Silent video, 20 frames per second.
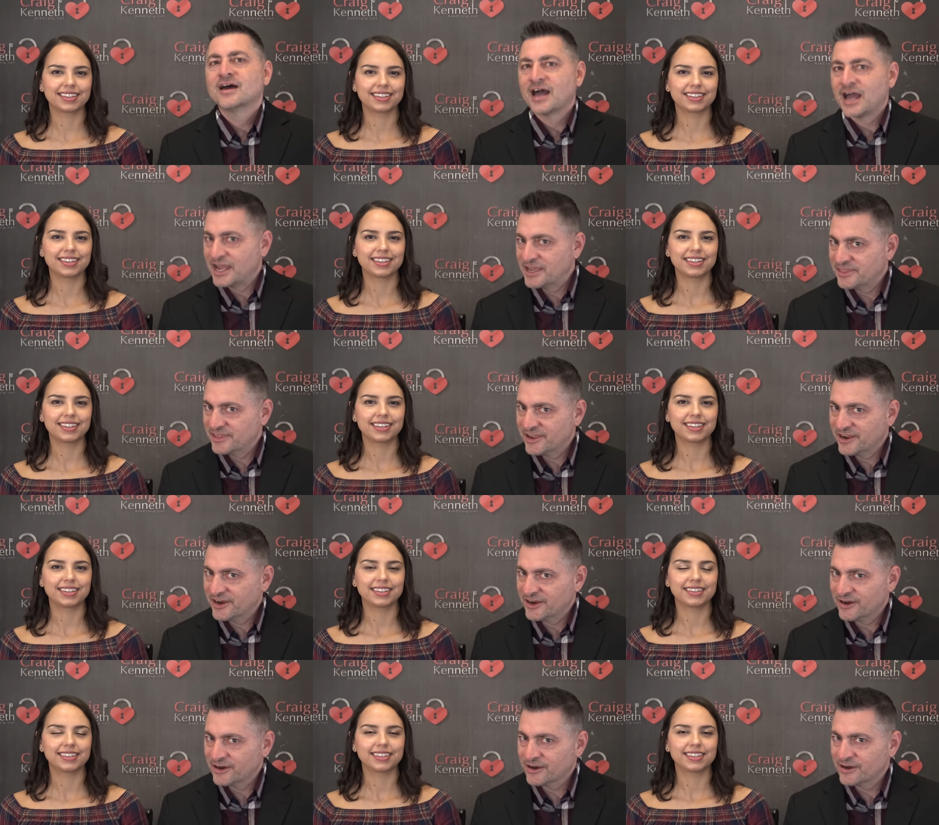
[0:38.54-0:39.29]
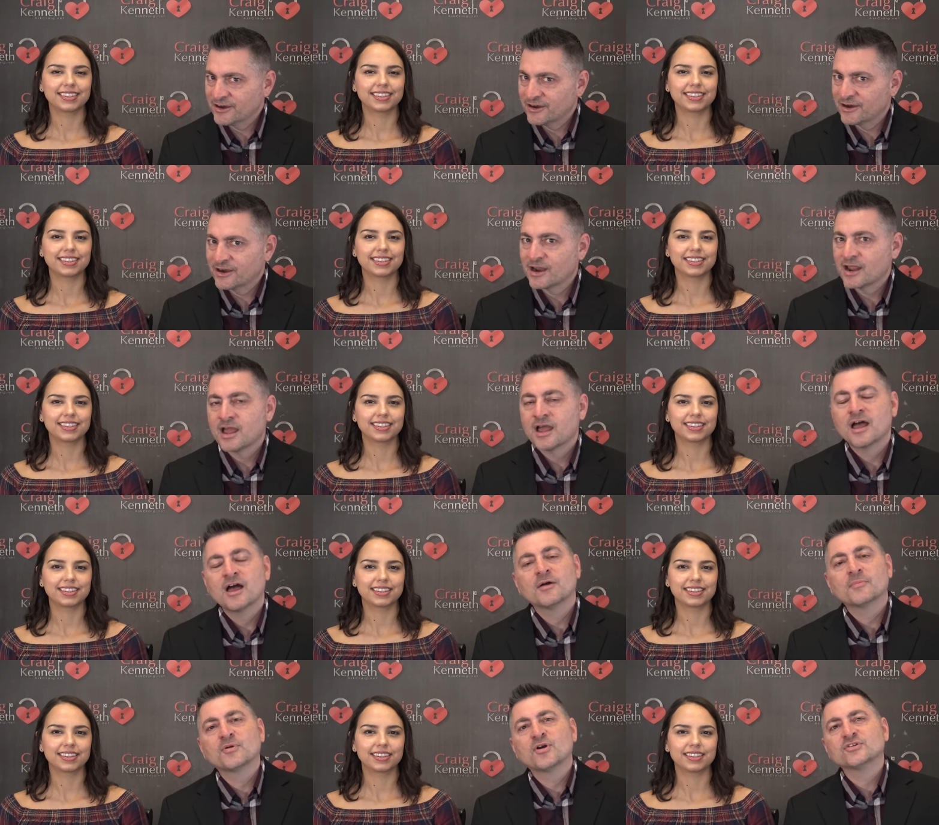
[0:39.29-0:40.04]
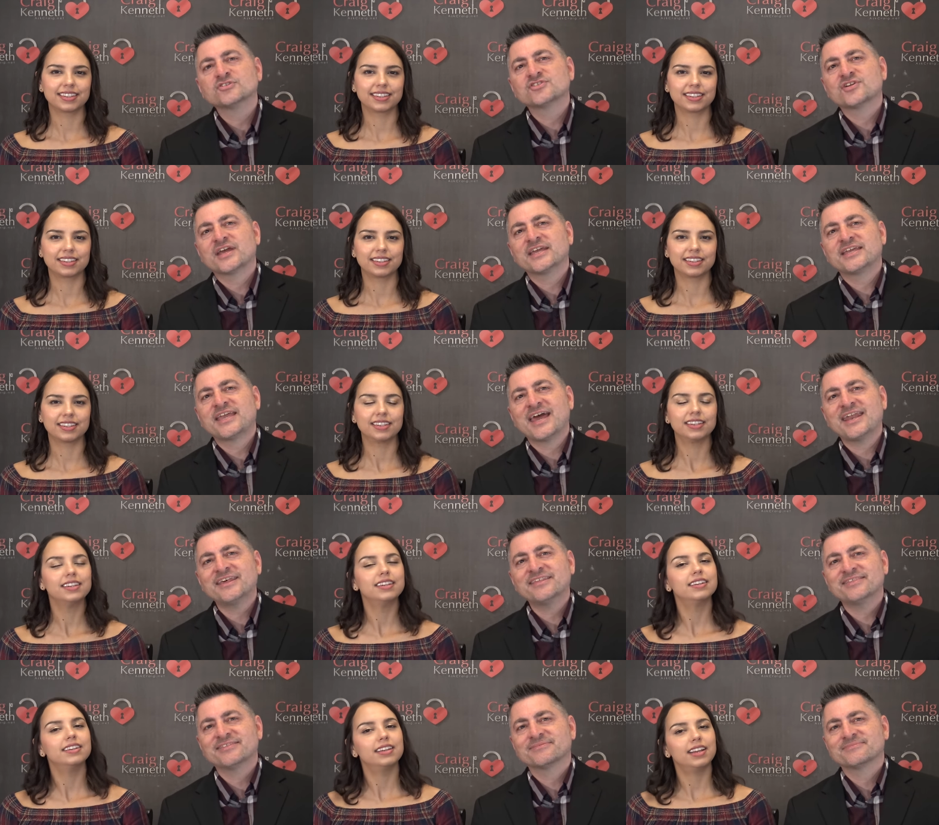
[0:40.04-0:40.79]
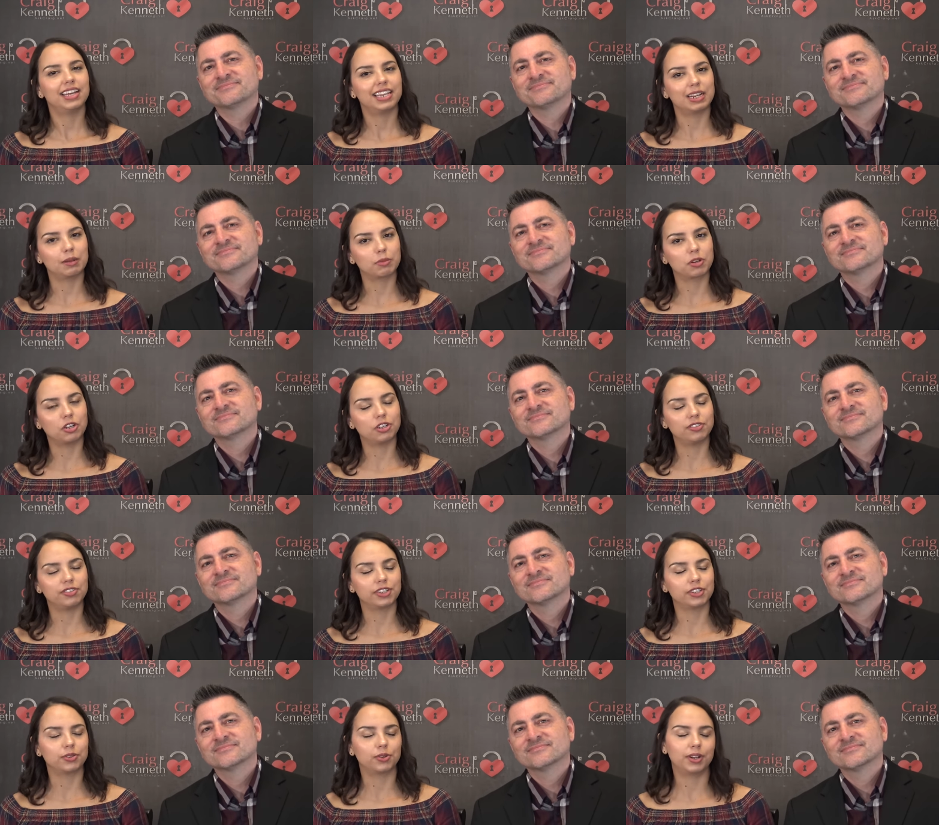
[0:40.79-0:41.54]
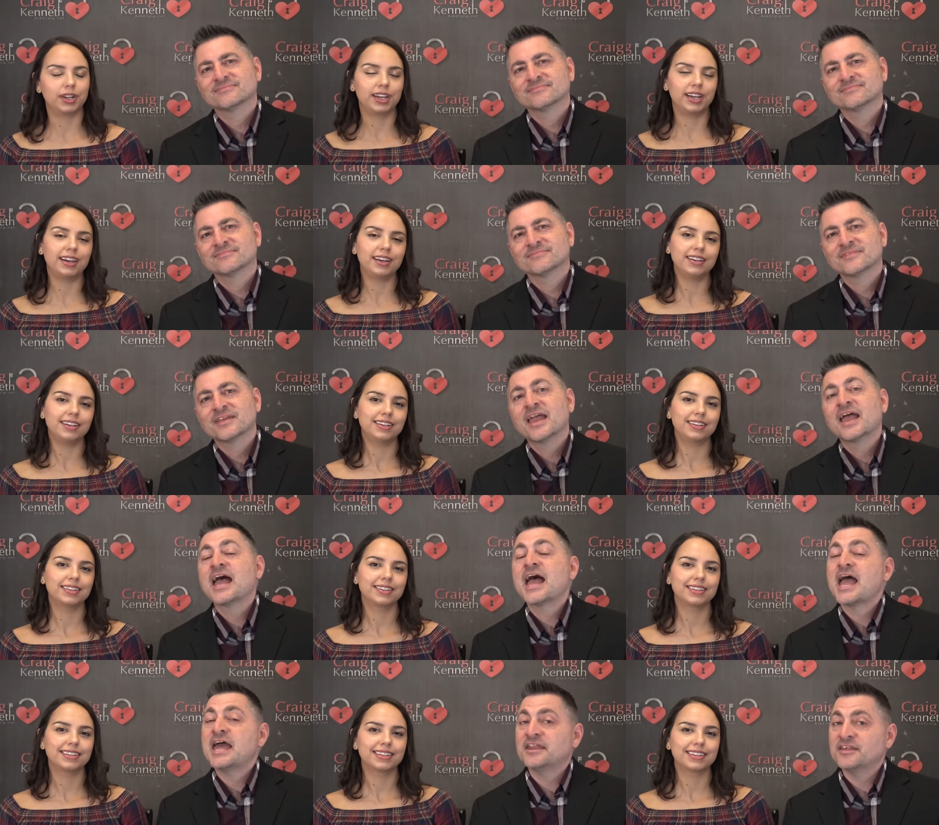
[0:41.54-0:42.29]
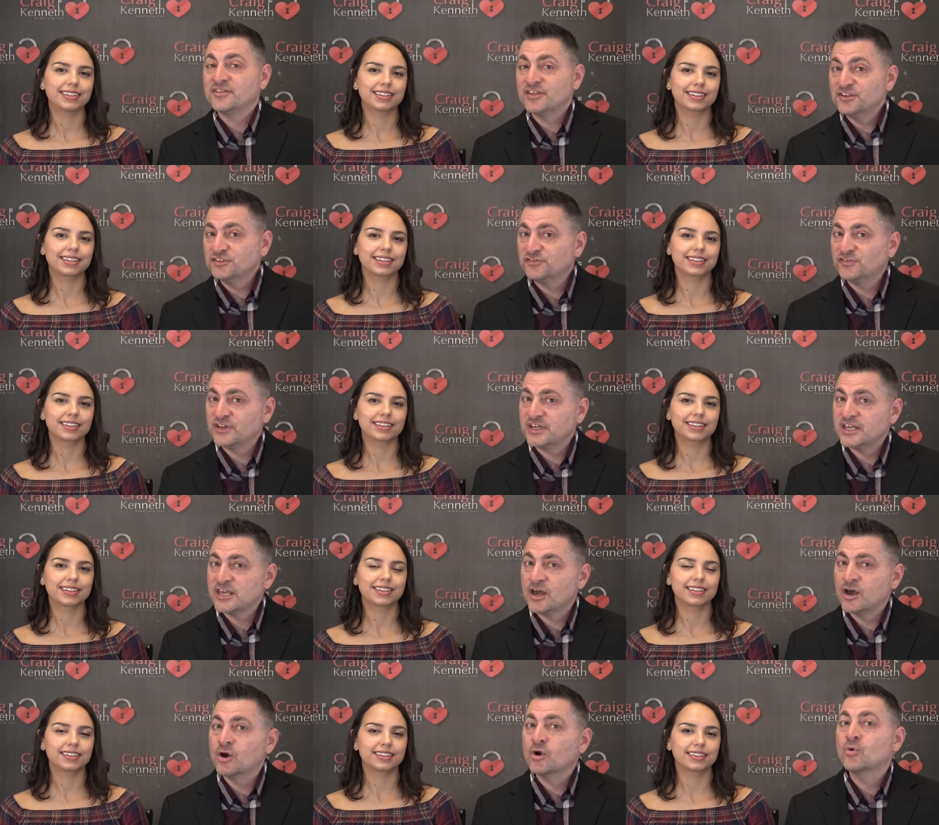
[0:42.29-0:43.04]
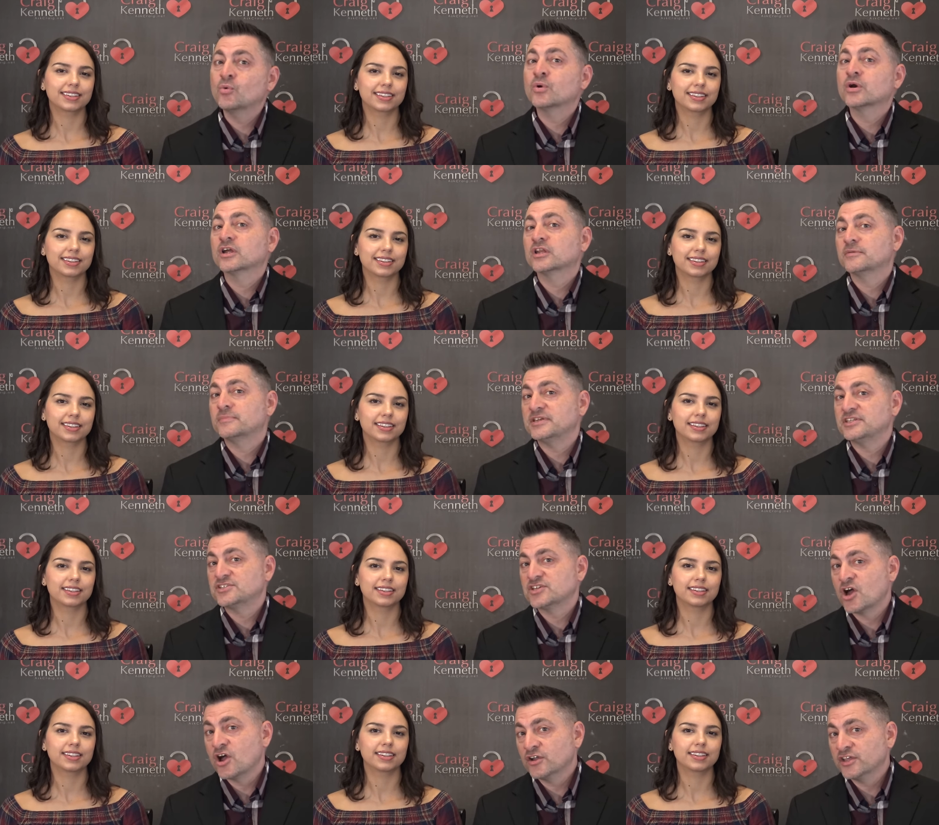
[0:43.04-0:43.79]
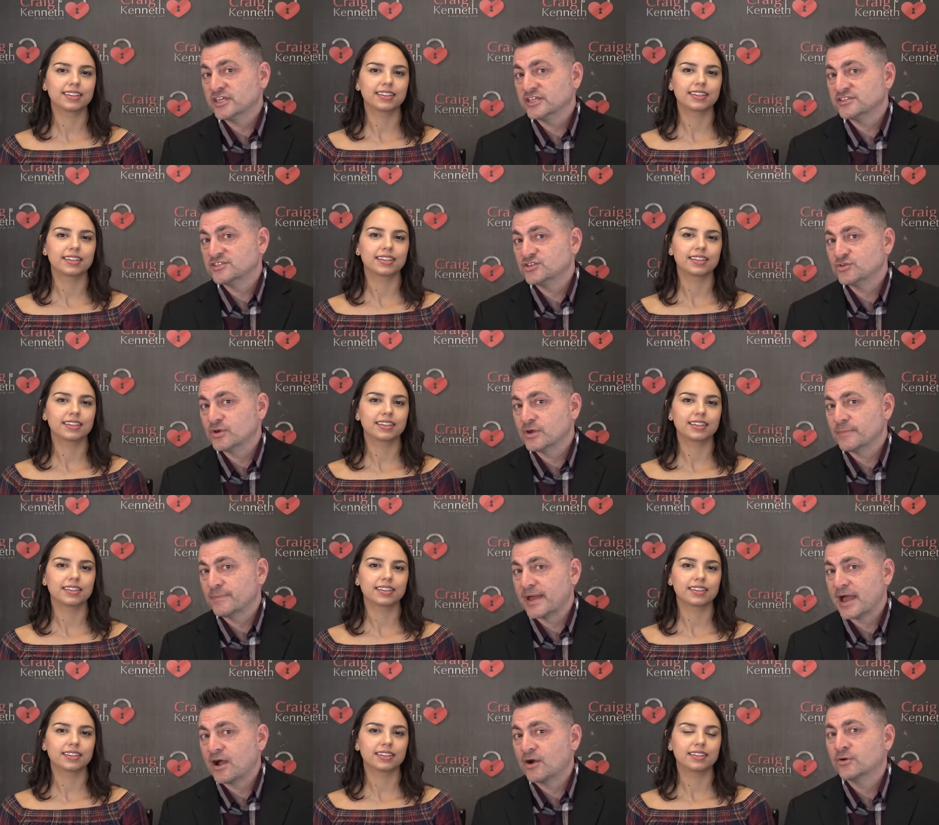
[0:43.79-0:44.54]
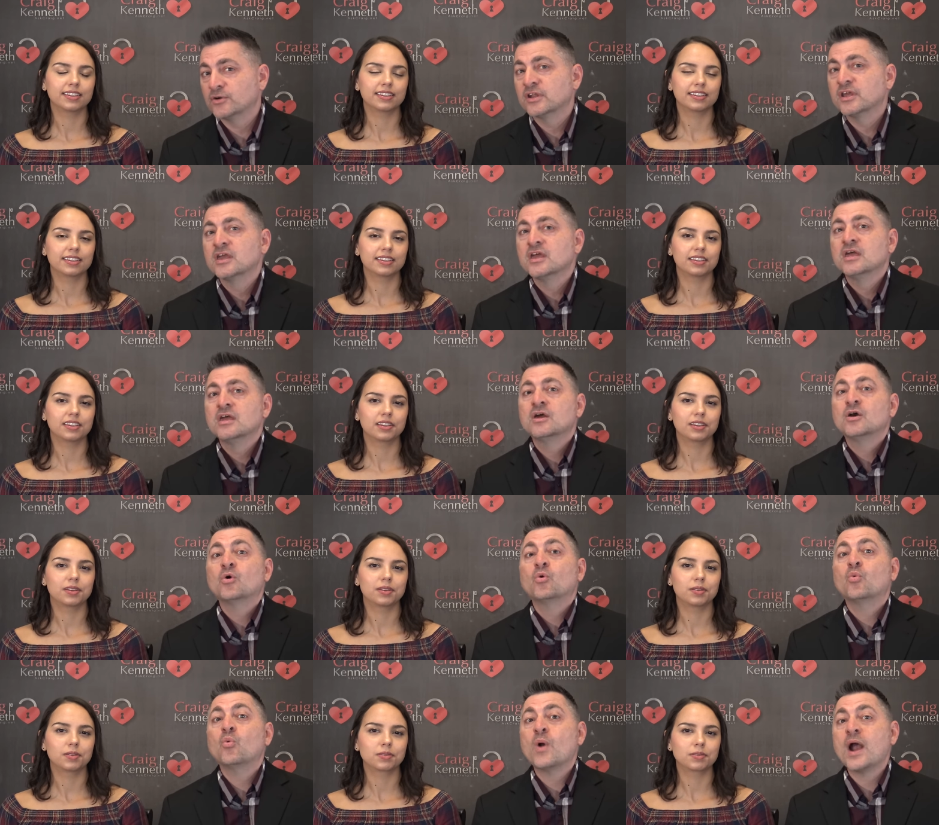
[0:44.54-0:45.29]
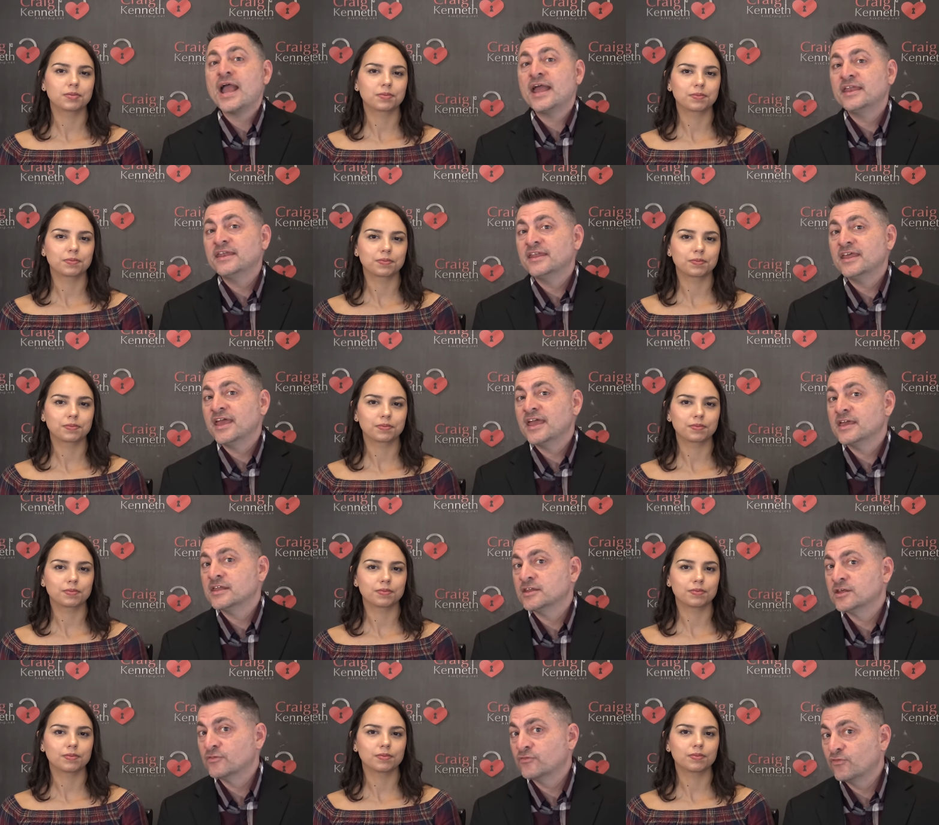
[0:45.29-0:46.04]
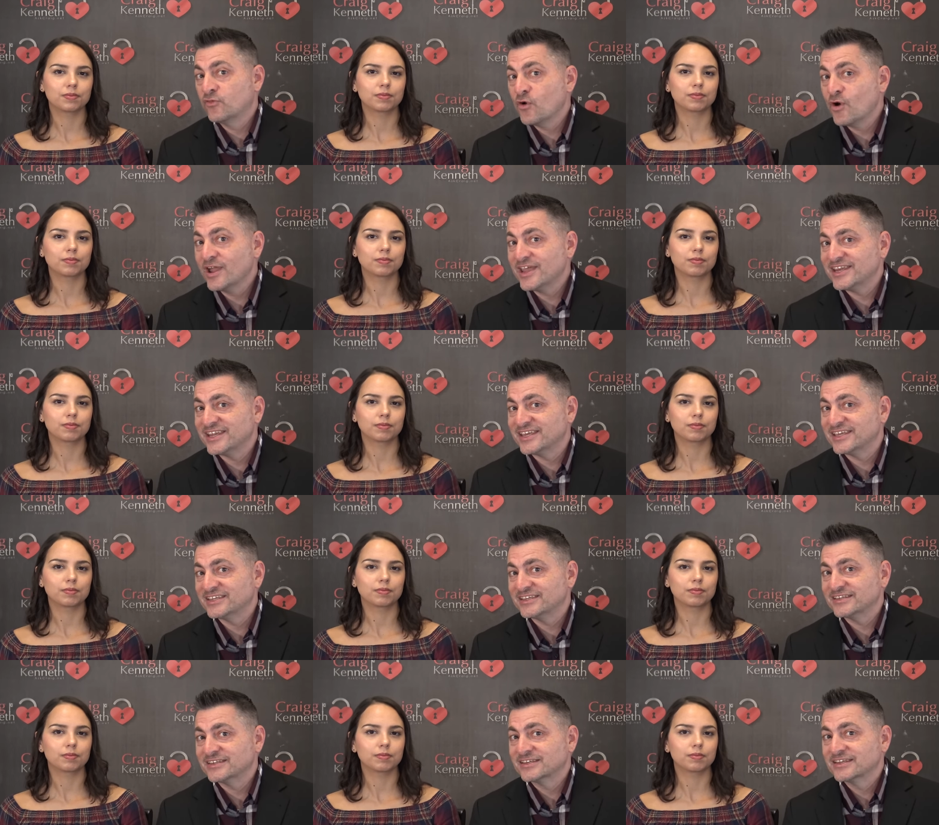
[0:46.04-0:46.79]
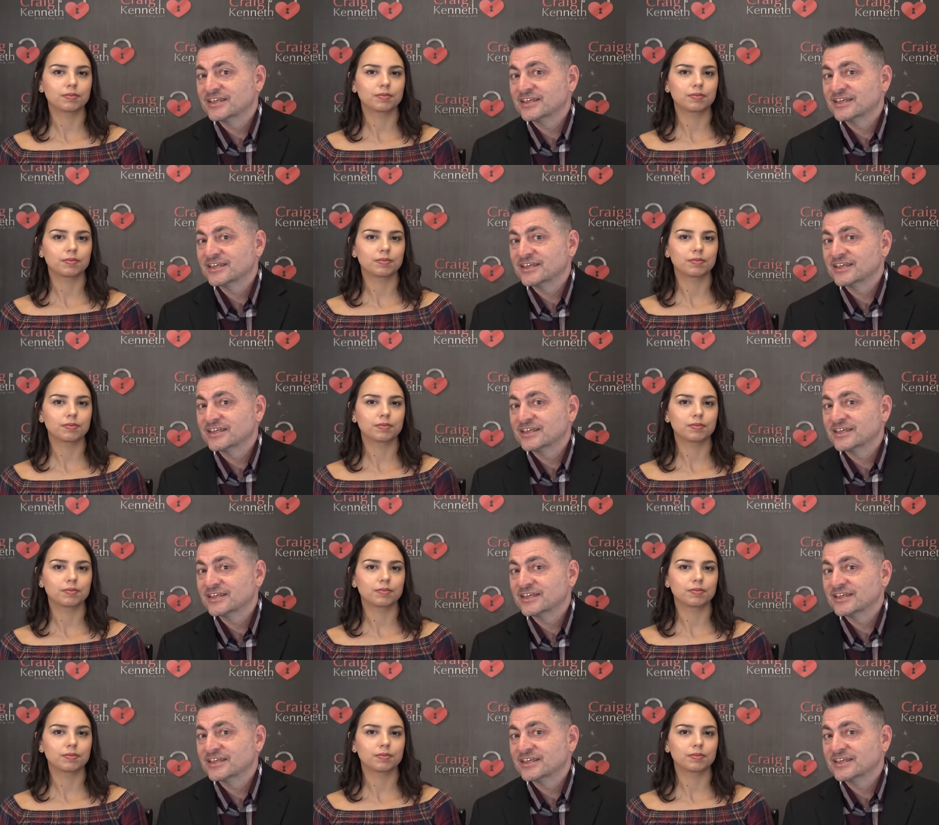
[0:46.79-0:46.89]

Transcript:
Speaker 1: Hi there, I'm Coach Craig Kenneth.
Speaker 2: And I'm Coach Victoria.
Speaker 1: And in this video, we're going to be talking to you about when an avoidant